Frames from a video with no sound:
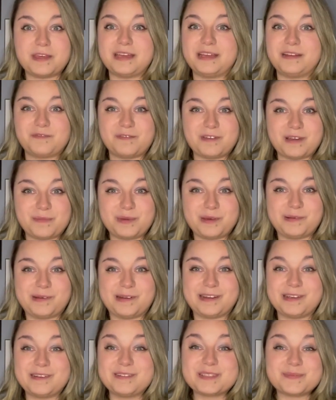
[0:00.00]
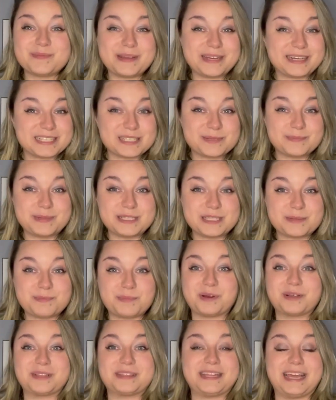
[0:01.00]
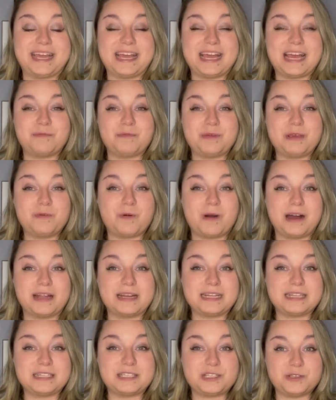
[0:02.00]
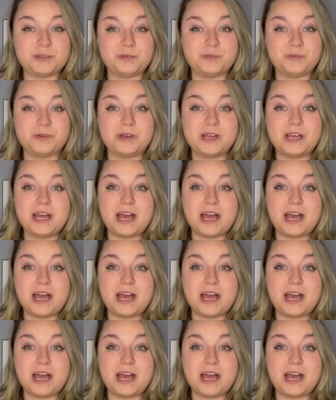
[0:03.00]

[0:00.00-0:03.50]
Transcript: in February was my husband's birthday, and we wanted to